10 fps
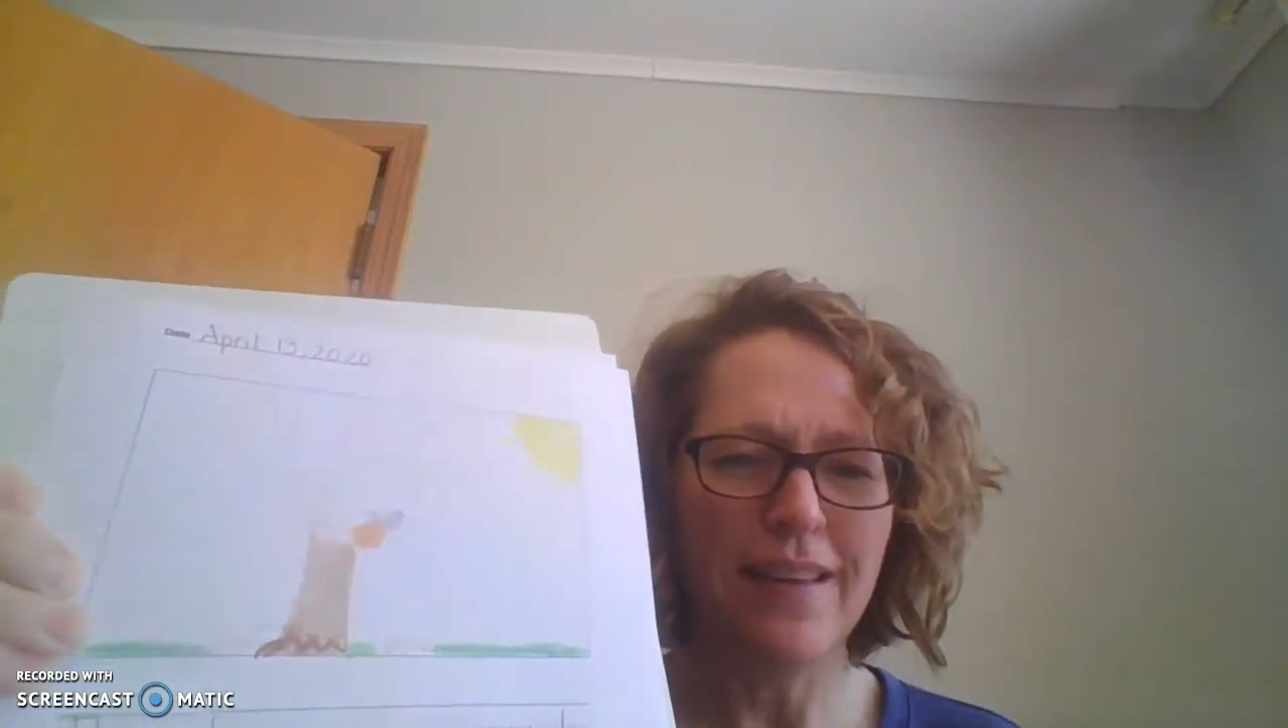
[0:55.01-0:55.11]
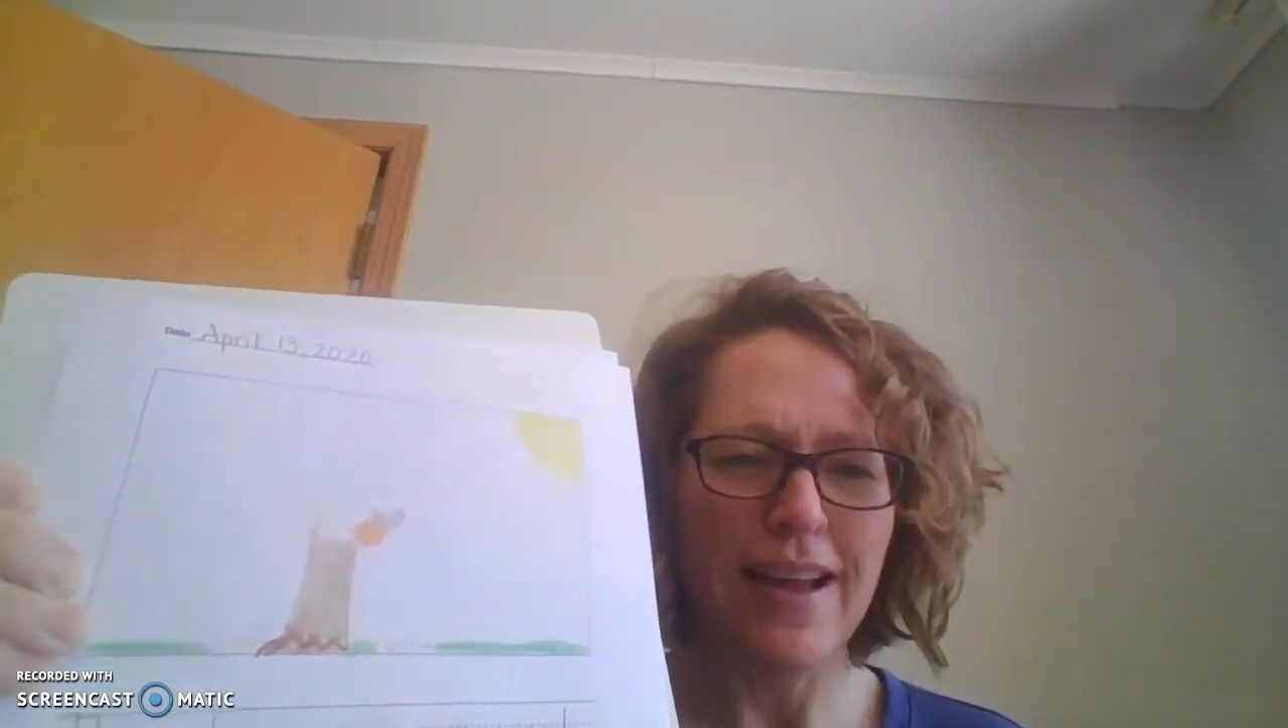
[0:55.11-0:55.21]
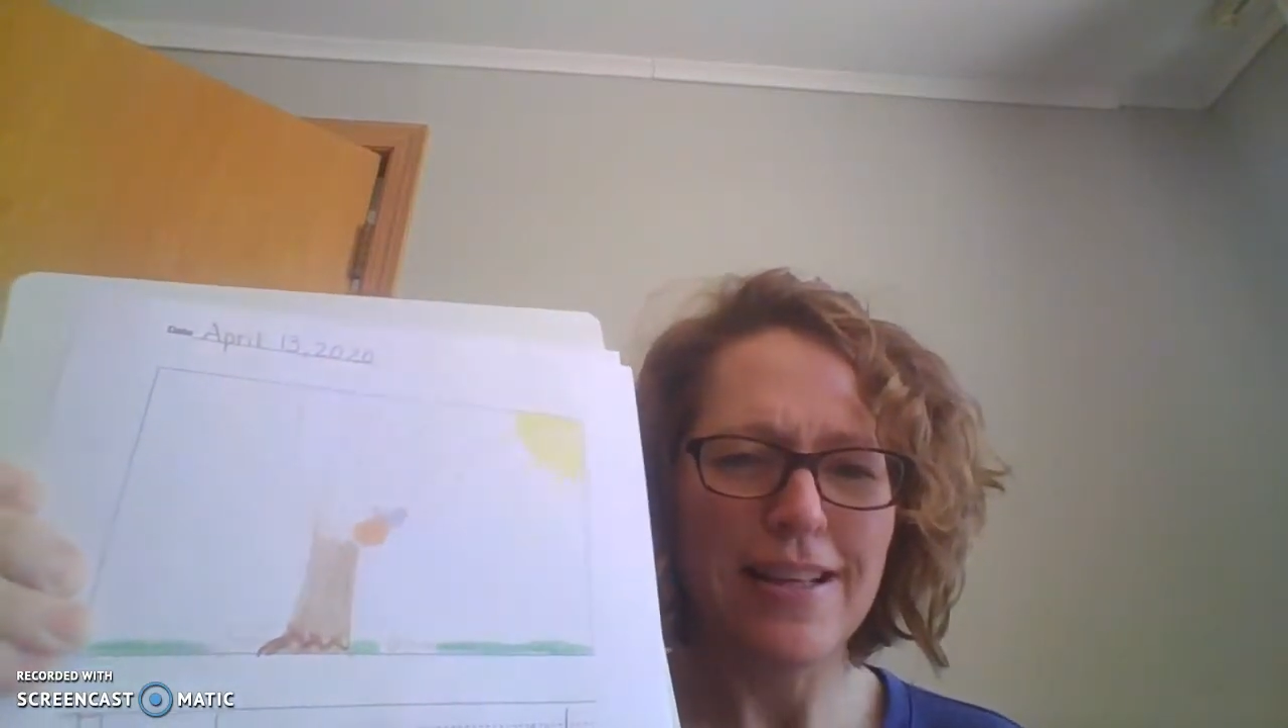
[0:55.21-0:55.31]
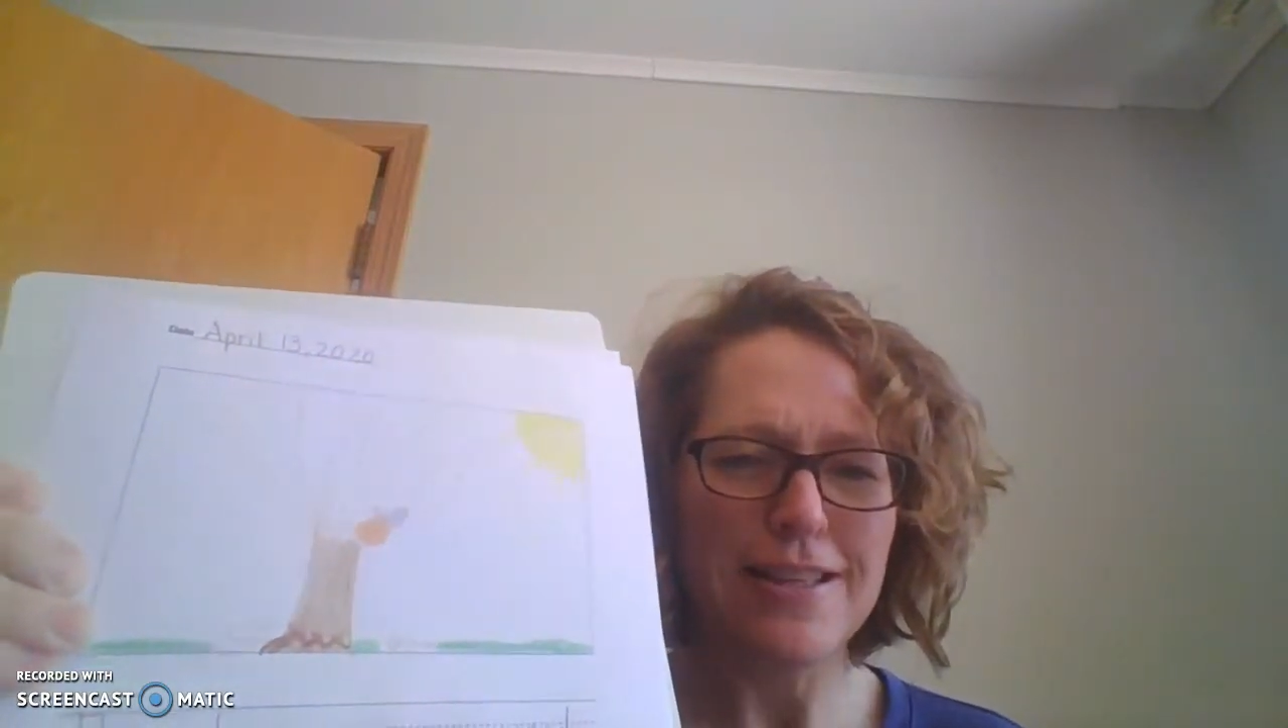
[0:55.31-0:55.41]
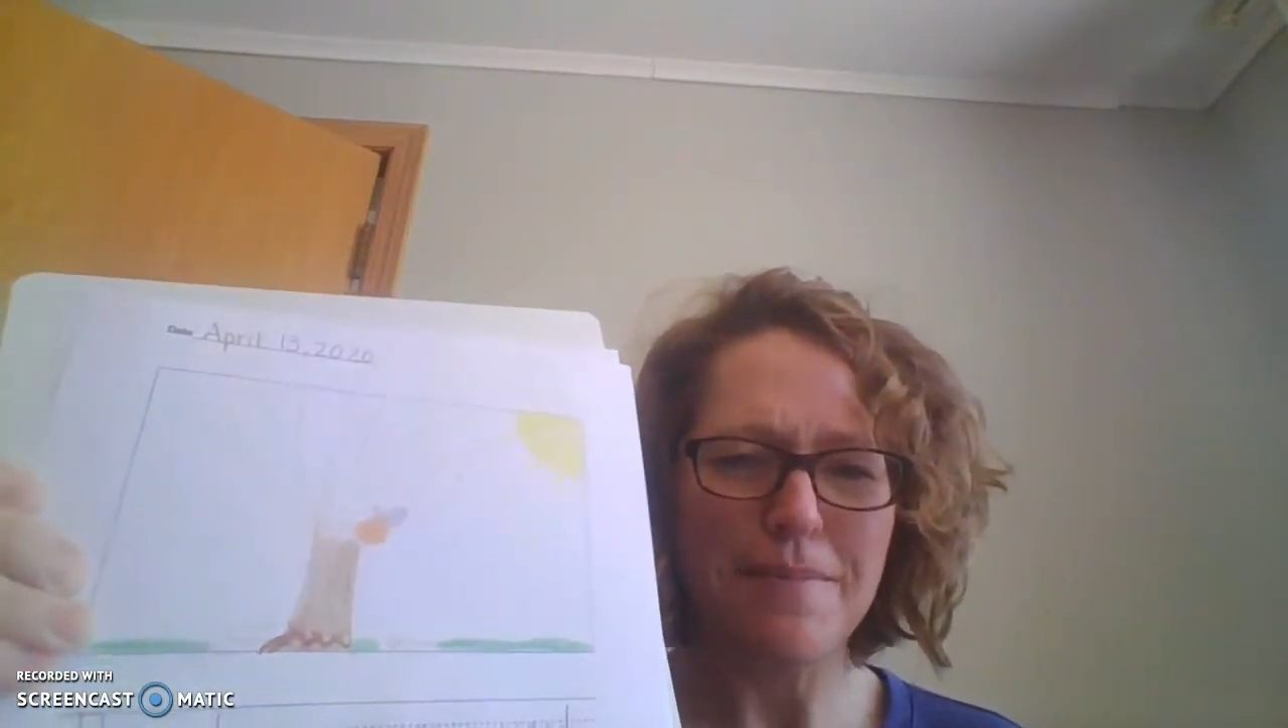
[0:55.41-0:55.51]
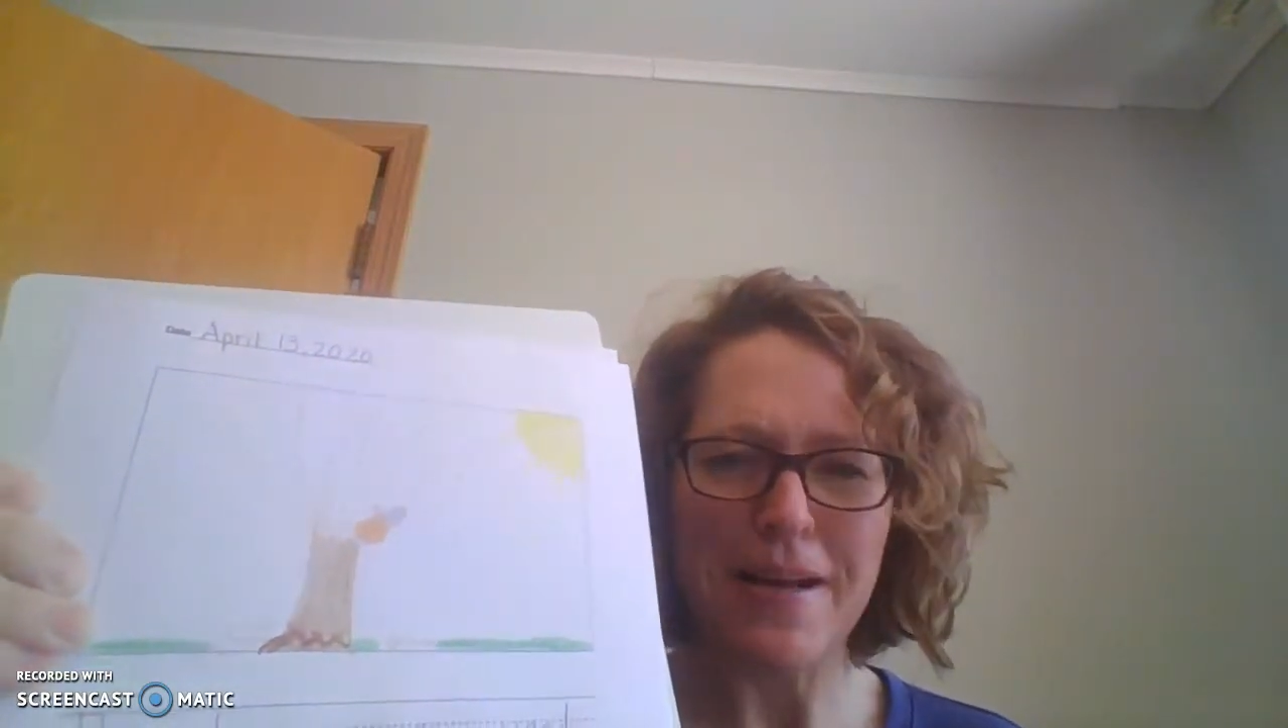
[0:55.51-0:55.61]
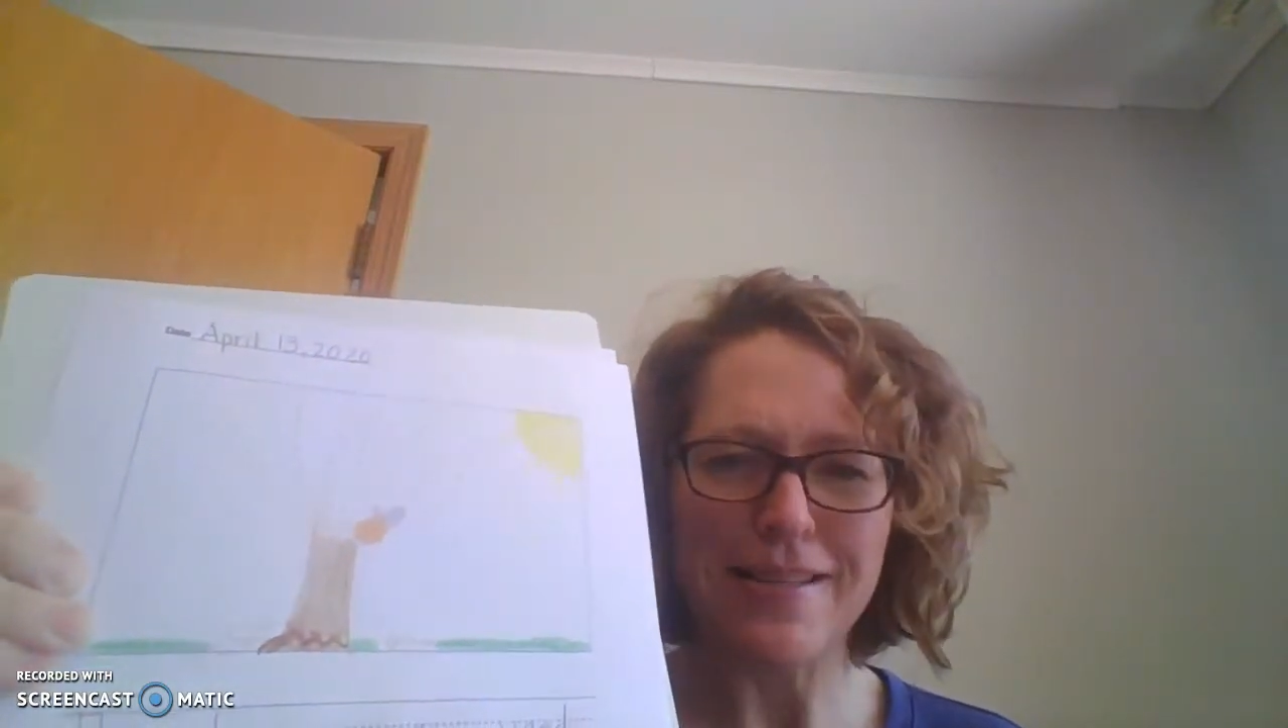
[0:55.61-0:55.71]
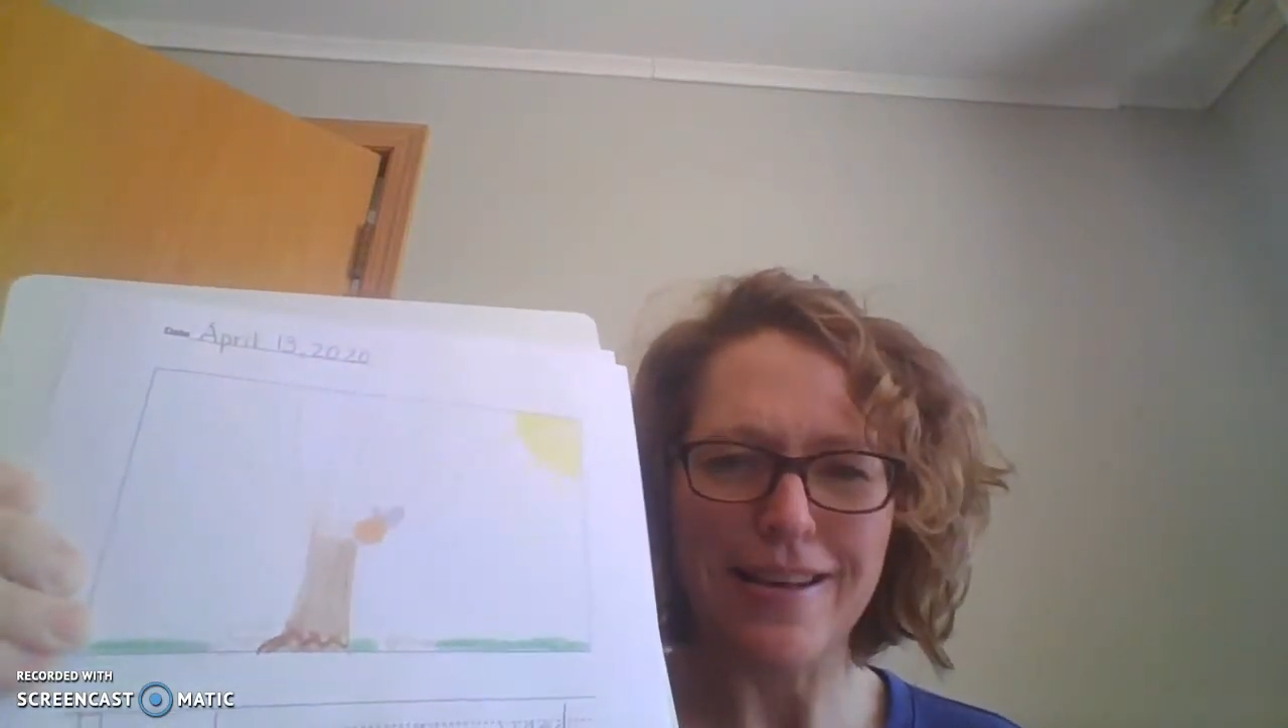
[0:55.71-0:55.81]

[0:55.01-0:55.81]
I did the best